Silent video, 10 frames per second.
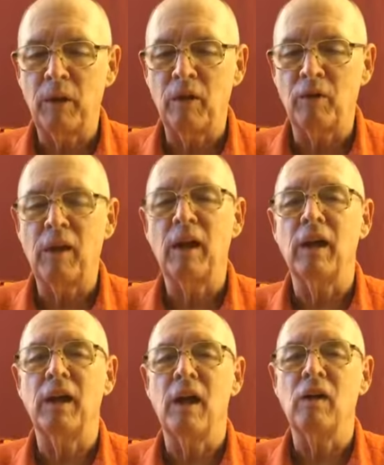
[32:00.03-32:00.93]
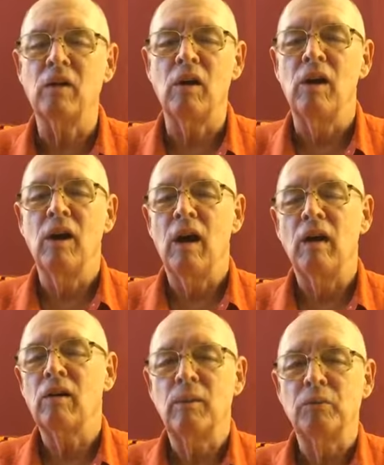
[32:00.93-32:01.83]
in the thing, and I'll
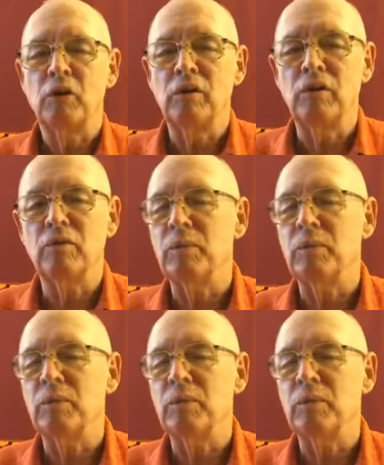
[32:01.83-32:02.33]
come turn this